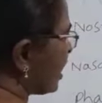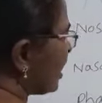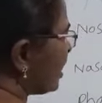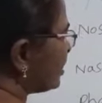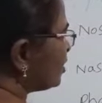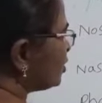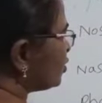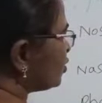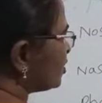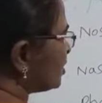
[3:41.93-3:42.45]

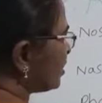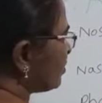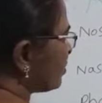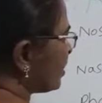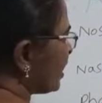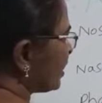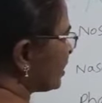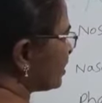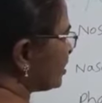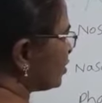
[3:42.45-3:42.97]
and through the
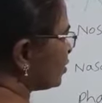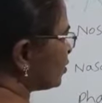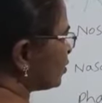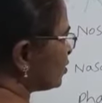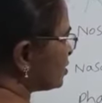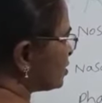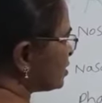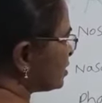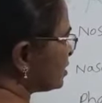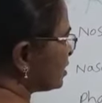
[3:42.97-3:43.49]

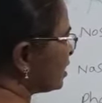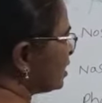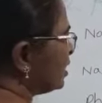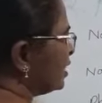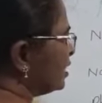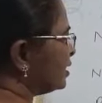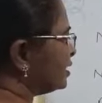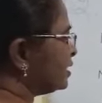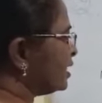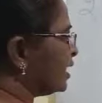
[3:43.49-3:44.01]
bronchioles
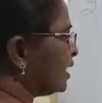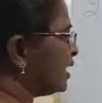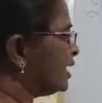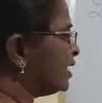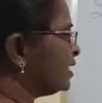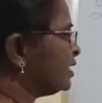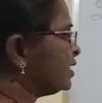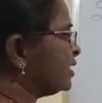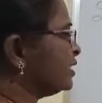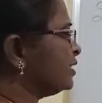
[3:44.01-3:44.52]
the
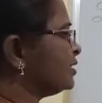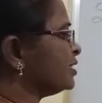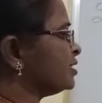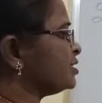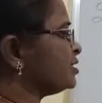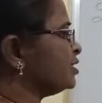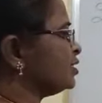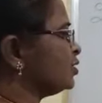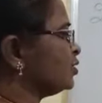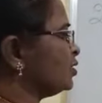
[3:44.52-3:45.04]
air
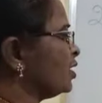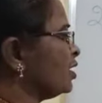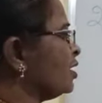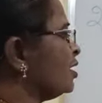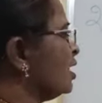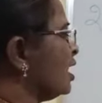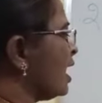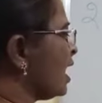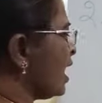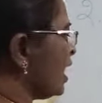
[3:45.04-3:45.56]
enters into the
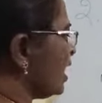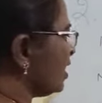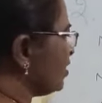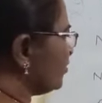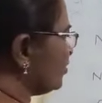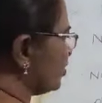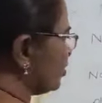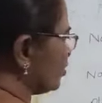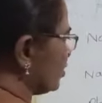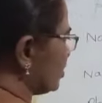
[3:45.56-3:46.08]

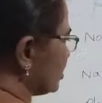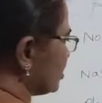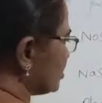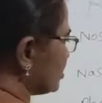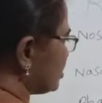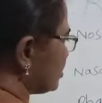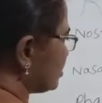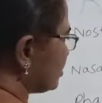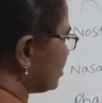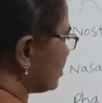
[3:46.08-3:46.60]

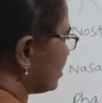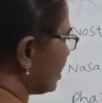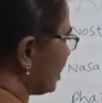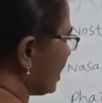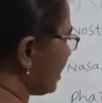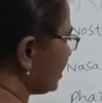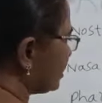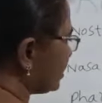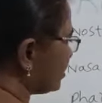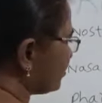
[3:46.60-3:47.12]
alveolus,
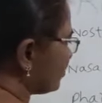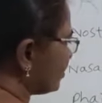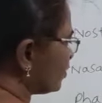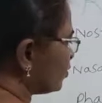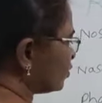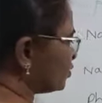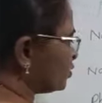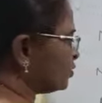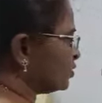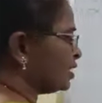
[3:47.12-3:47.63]
and it will
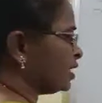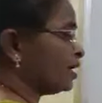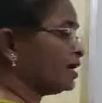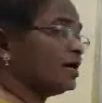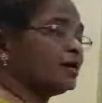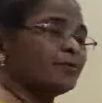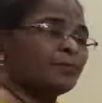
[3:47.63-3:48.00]
go to the